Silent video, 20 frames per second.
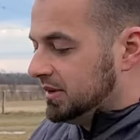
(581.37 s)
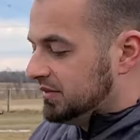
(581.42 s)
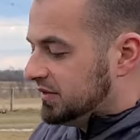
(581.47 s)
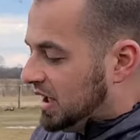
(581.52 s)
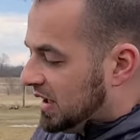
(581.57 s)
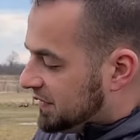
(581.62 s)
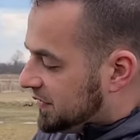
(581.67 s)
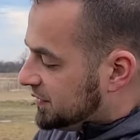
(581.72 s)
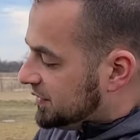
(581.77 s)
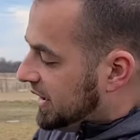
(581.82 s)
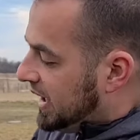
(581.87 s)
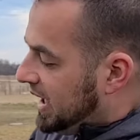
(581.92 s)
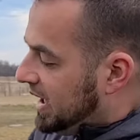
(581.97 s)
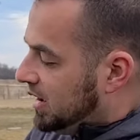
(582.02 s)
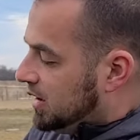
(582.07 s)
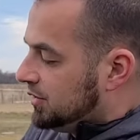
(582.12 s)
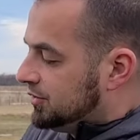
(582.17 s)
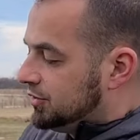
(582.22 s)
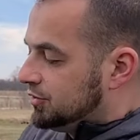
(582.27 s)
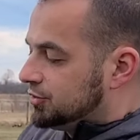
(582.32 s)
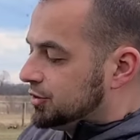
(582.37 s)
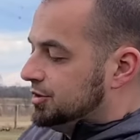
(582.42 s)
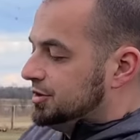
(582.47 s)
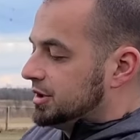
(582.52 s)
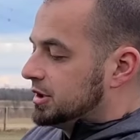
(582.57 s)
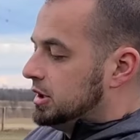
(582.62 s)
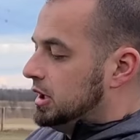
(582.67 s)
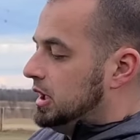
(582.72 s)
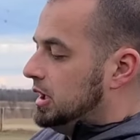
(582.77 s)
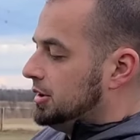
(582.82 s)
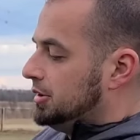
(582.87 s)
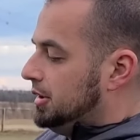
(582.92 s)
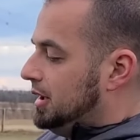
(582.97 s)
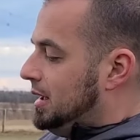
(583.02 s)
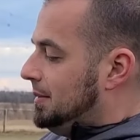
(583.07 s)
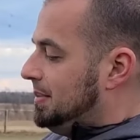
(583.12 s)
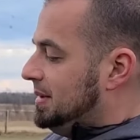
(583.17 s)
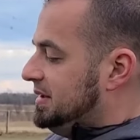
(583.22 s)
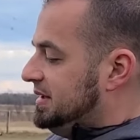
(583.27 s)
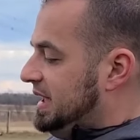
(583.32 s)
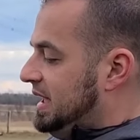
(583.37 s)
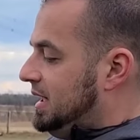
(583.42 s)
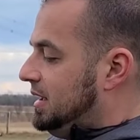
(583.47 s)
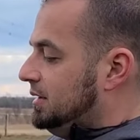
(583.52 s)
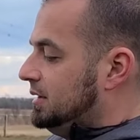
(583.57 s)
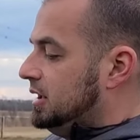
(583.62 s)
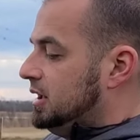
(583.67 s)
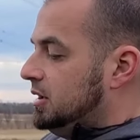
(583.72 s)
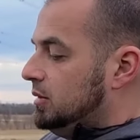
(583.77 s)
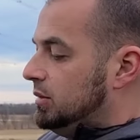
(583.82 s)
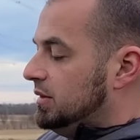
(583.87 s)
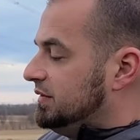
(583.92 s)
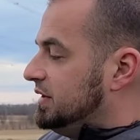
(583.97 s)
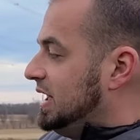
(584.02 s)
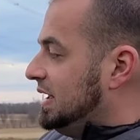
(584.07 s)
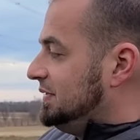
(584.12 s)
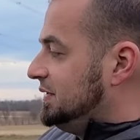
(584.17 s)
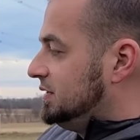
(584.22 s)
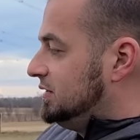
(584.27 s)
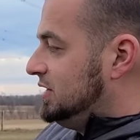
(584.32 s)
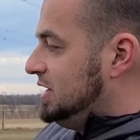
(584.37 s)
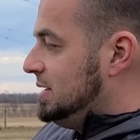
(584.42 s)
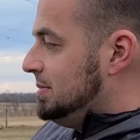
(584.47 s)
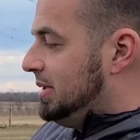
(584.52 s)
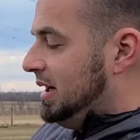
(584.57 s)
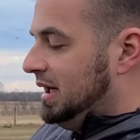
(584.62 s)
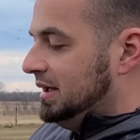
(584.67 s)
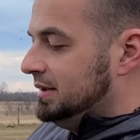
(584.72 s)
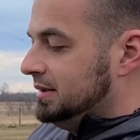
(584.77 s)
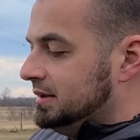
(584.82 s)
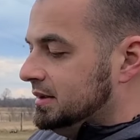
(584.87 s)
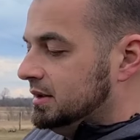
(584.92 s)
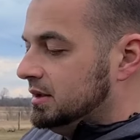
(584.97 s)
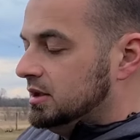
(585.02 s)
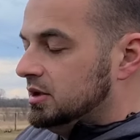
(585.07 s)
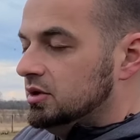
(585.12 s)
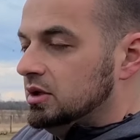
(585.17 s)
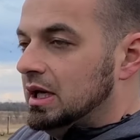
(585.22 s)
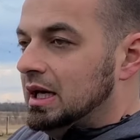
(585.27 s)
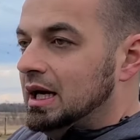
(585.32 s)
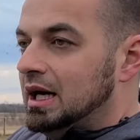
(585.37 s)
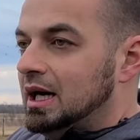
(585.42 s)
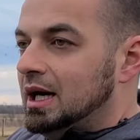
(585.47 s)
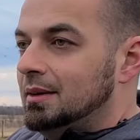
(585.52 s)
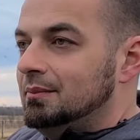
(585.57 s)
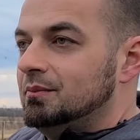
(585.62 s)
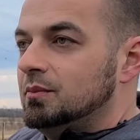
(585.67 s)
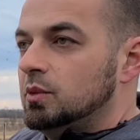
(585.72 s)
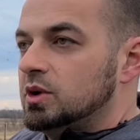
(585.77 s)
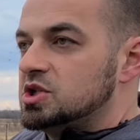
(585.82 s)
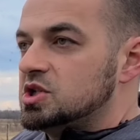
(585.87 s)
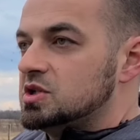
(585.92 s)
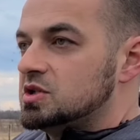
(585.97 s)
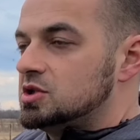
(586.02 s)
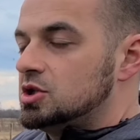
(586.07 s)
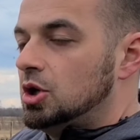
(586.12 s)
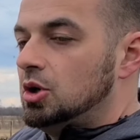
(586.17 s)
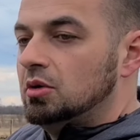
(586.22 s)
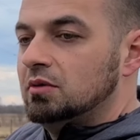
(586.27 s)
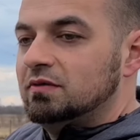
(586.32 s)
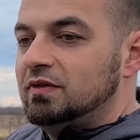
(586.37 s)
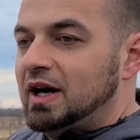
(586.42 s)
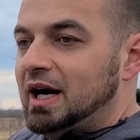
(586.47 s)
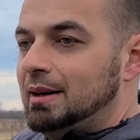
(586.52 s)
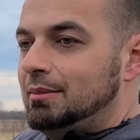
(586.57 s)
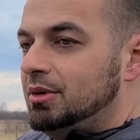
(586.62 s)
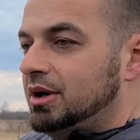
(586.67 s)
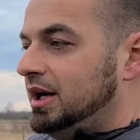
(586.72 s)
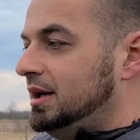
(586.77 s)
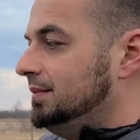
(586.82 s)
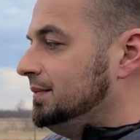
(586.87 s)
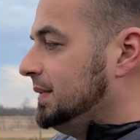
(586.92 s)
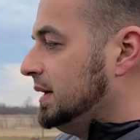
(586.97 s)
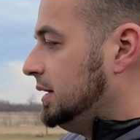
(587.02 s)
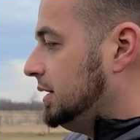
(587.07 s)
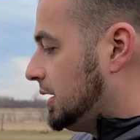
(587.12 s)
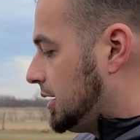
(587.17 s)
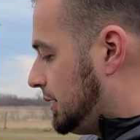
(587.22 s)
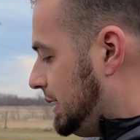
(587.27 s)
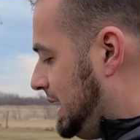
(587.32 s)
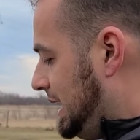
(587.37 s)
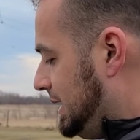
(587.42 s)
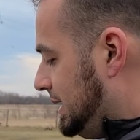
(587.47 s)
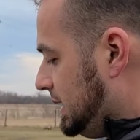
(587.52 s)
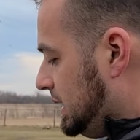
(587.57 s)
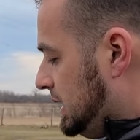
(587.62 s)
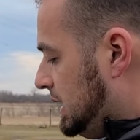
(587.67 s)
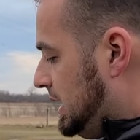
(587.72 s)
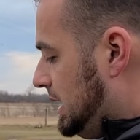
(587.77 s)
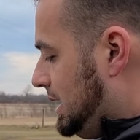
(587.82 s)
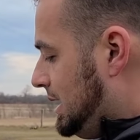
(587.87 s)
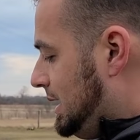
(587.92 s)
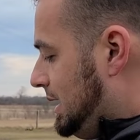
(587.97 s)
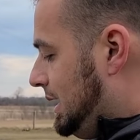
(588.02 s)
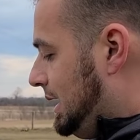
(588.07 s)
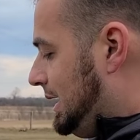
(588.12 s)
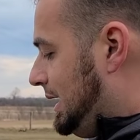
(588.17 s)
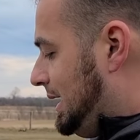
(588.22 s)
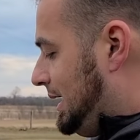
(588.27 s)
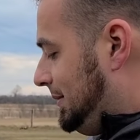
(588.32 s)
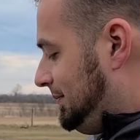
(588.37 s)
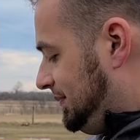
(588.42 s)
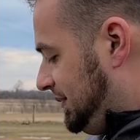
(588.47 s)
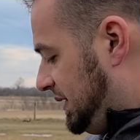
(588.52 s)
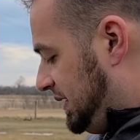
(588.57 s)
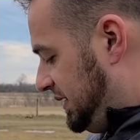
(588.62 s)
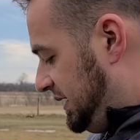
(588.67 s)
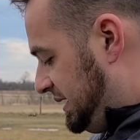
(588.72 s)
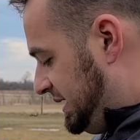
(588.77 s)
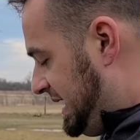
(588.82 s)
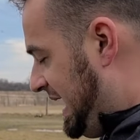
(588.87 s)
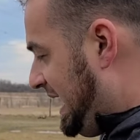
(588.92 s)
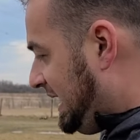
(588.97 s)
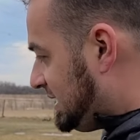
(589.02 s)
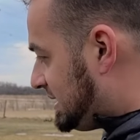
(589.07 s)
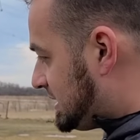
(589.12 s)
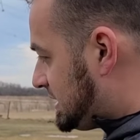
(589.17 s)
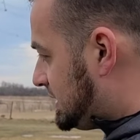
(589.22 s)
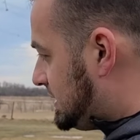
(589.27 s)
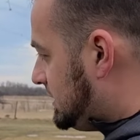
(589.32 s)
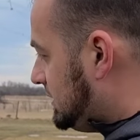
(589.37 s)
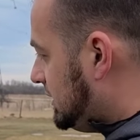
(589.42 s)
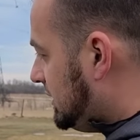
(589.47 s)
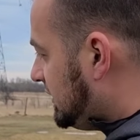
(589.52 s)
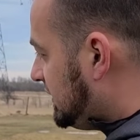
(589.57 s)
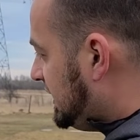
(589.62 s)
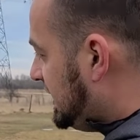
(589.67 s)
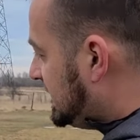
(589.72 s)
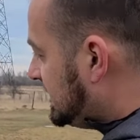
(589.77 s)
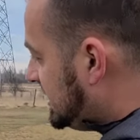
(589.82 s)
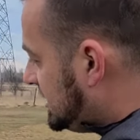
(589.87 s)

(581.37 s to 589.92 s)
We've got the dial to turn the collar up and down. We've got the T button, which is tone vibrate. All right. The next thing